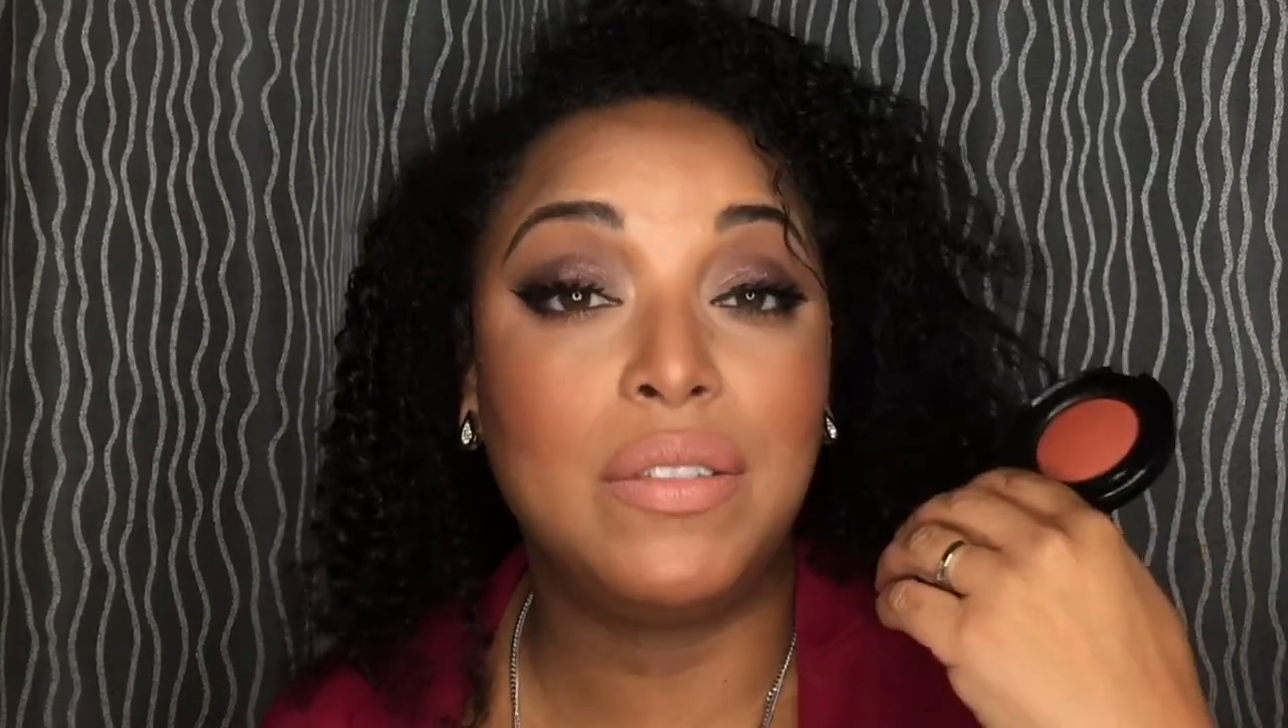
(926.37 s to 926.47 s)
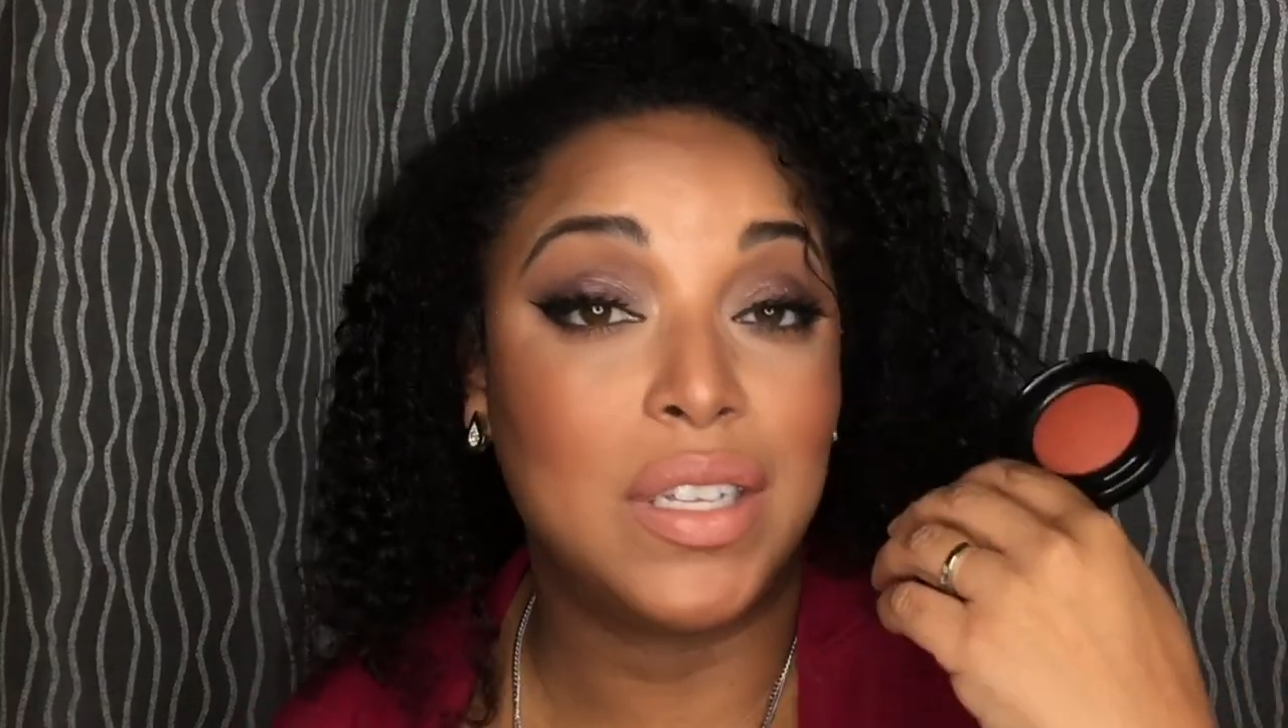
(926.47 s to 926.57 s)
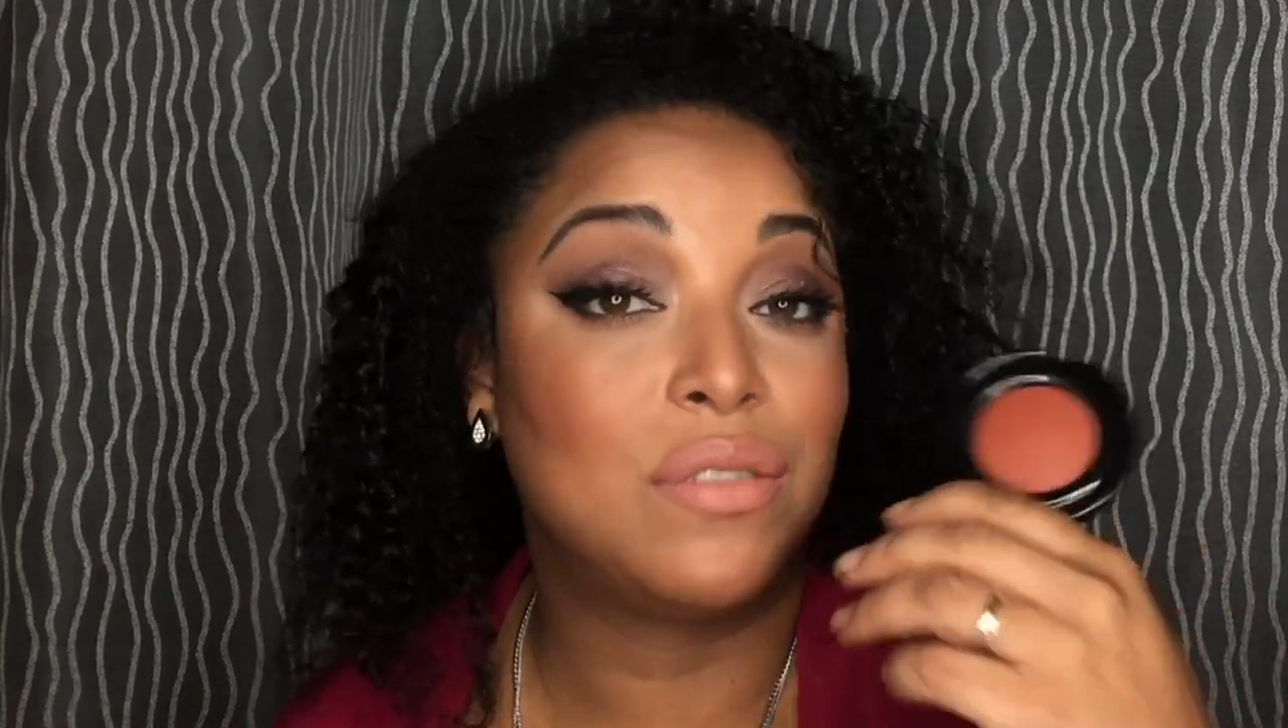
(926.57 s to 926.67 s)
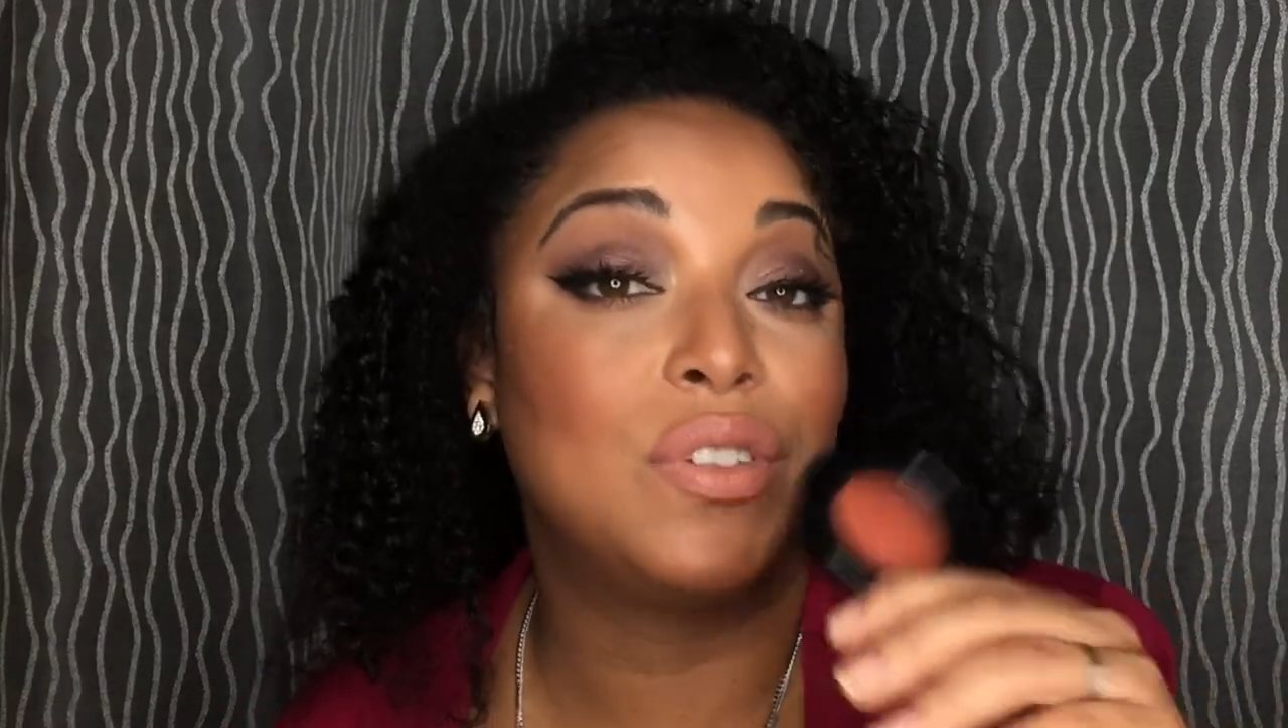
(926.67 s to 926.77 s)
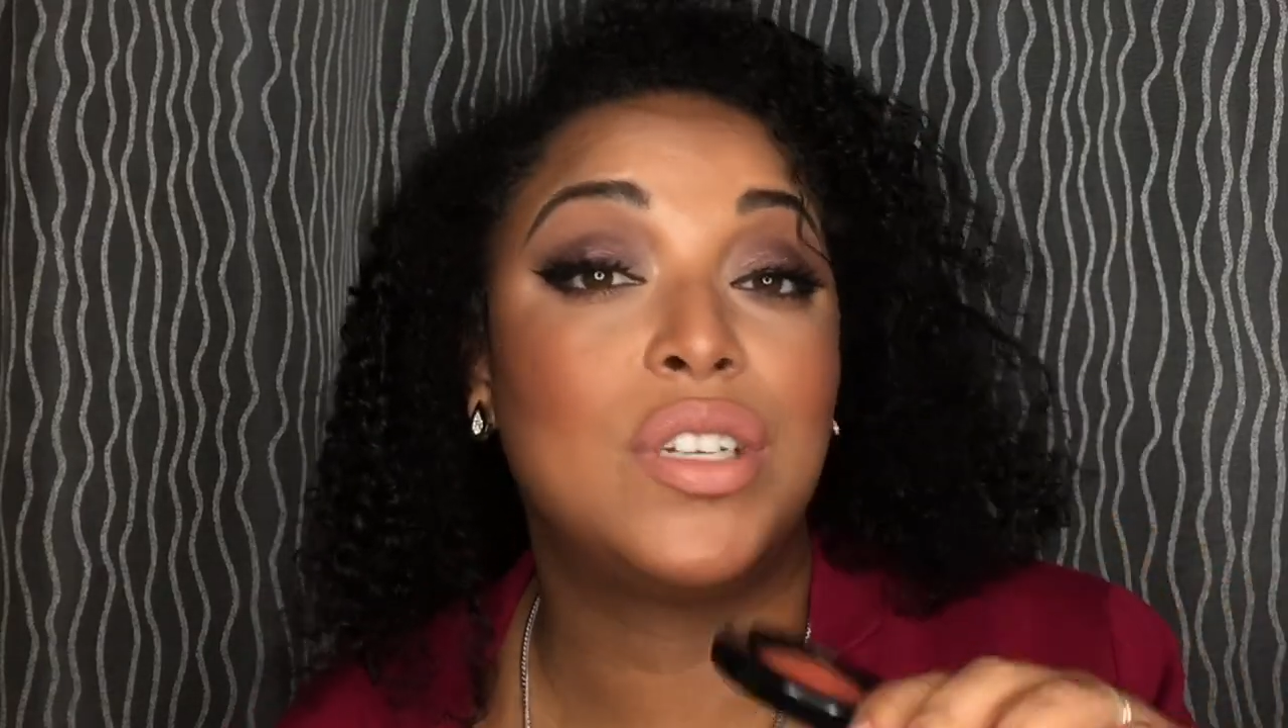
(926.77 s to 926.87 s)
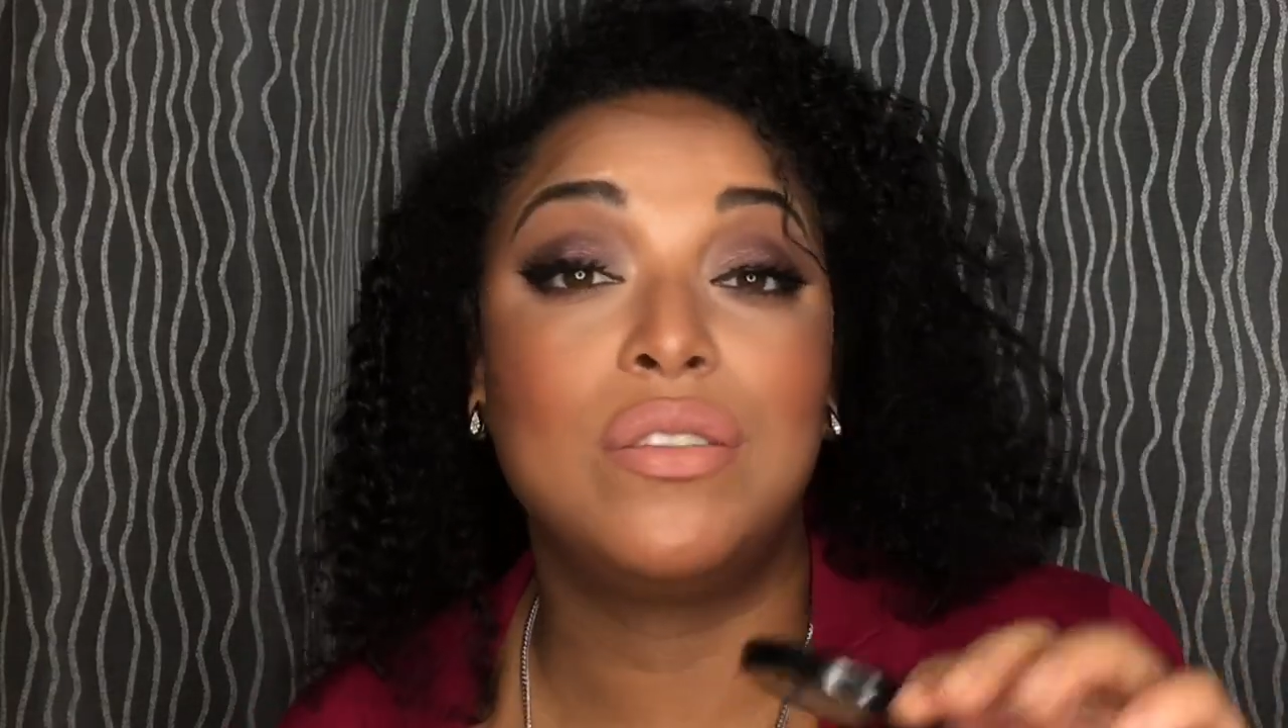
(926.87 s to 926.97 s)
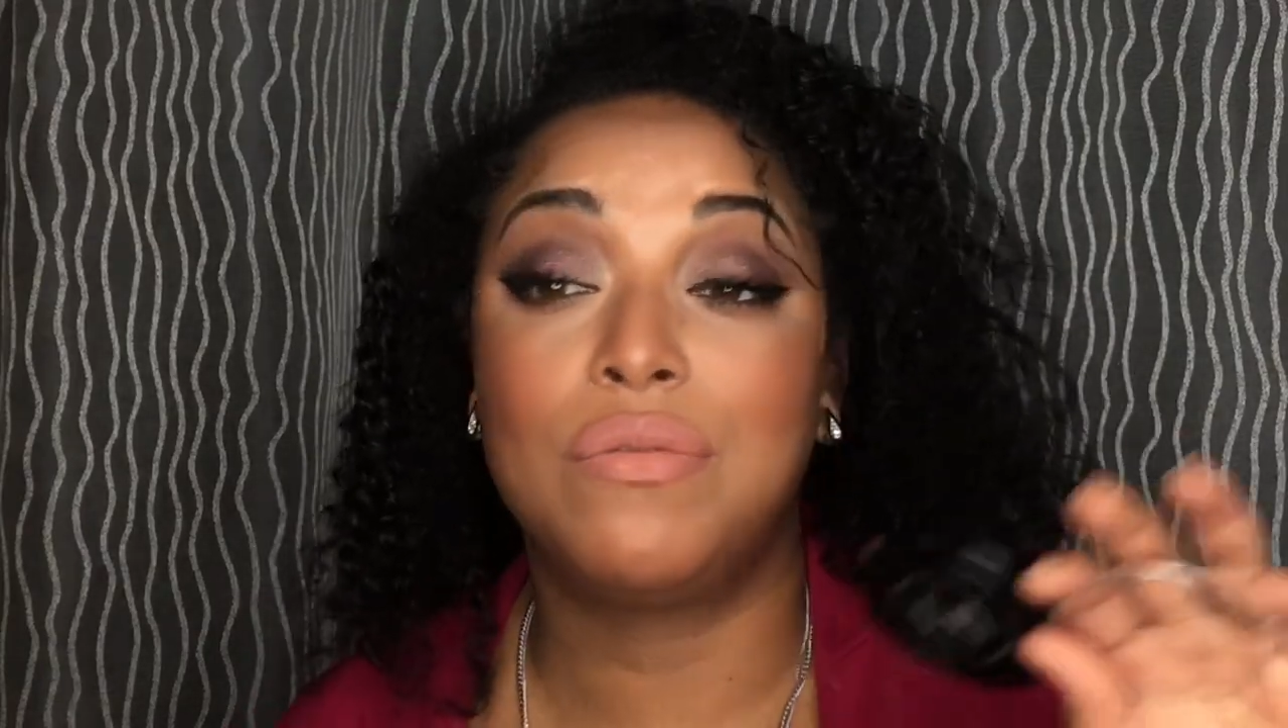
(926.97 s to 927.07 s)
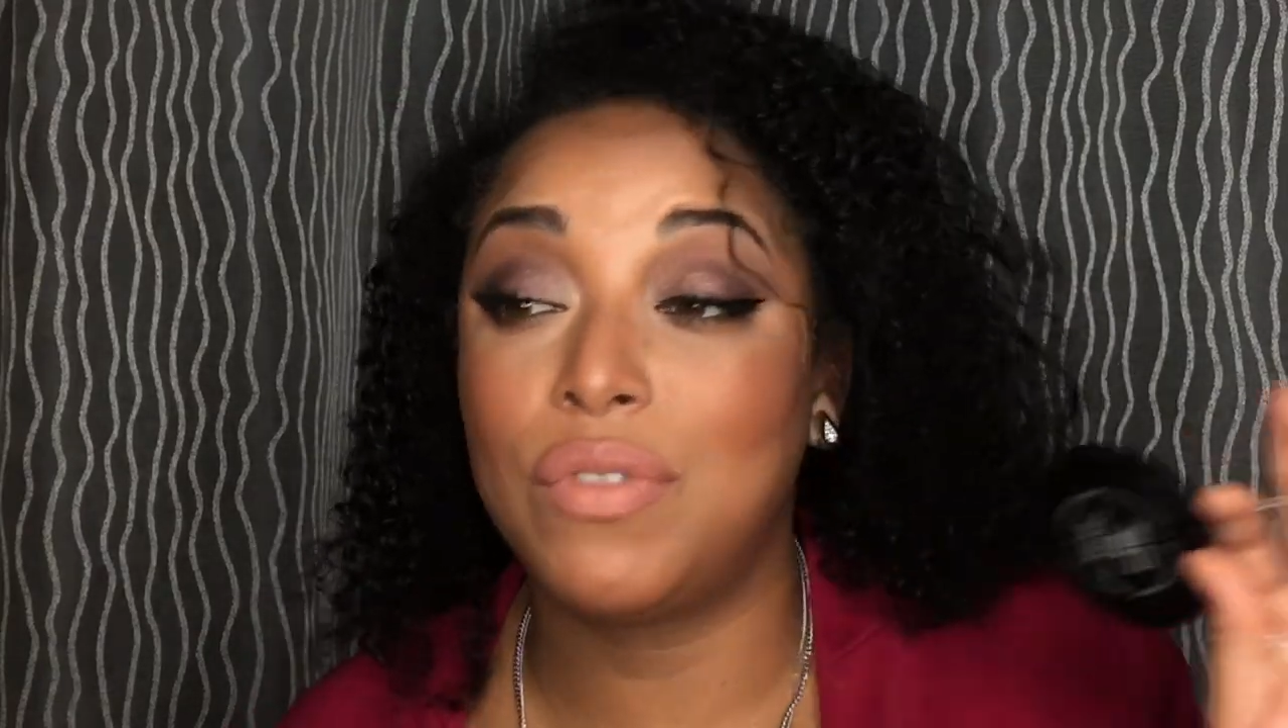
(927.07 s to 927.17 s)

love this for toast.